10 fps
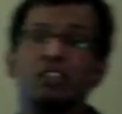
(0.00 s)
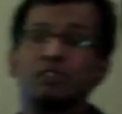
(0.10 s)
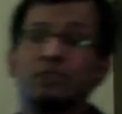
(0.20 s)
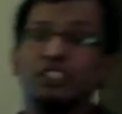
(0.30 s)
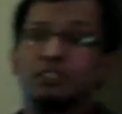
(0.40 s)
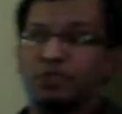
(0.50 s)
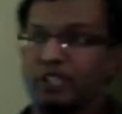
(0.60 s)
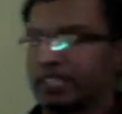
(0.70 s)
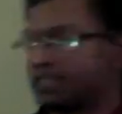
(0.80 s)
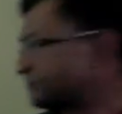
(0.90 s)
for this product.
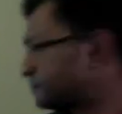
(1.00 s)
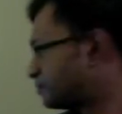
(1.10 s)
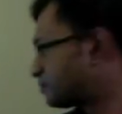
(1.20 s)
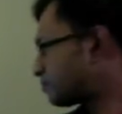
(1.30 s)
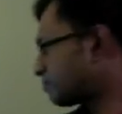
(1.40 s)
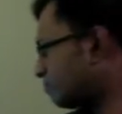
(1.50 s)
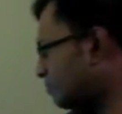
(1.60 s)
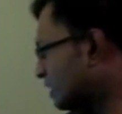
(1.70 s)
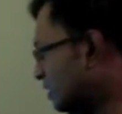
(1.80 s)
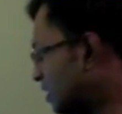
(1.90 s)

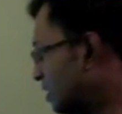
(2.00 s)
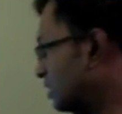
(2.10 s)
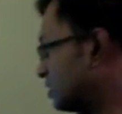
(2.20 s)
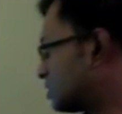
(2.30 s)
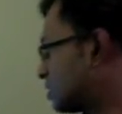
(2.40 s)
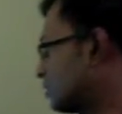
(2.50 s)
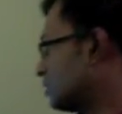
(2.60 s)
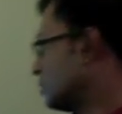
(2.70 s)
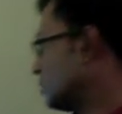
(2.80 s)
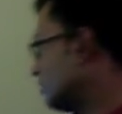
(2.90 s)
So,
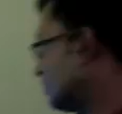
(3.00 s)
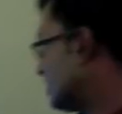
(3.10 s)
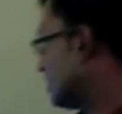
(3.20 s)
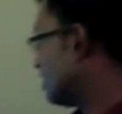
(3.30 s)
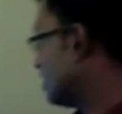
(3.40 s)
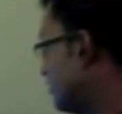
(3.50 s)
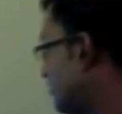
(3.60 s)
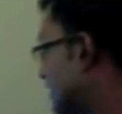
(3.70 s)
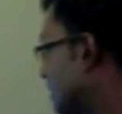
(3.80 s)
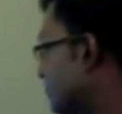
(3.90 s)
if you
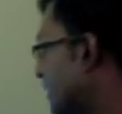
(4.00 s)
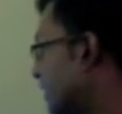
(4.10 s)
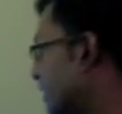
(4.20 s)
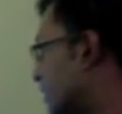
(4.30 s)
compare